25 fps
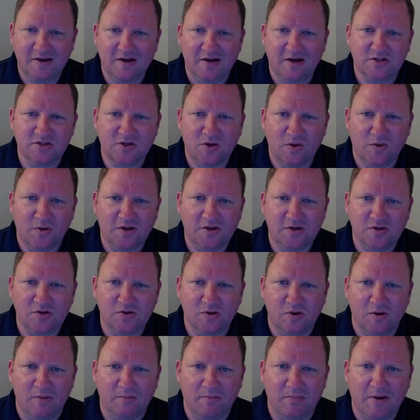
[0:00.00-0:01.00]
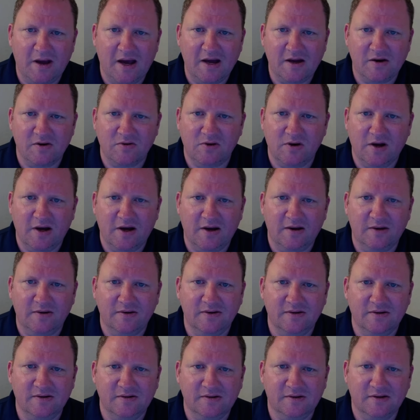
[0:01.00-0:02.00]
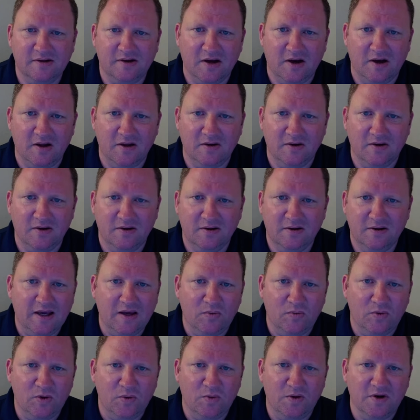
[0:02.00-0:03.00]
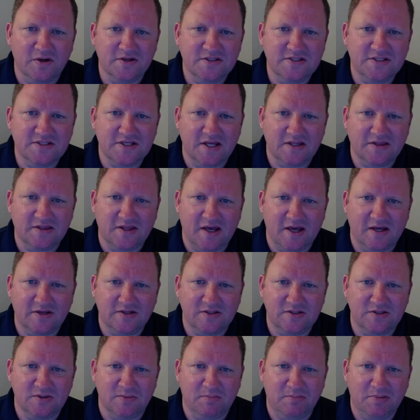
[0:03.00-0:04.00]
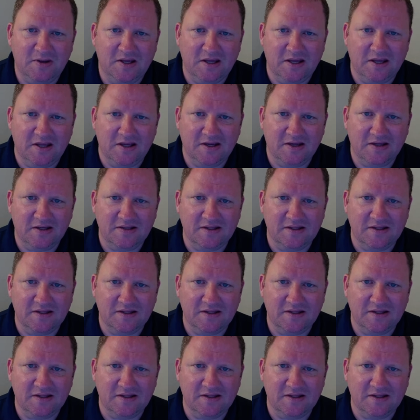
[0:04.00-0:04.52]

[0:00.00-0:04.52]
Just go ahead and do a background color, and we want to set that to pink.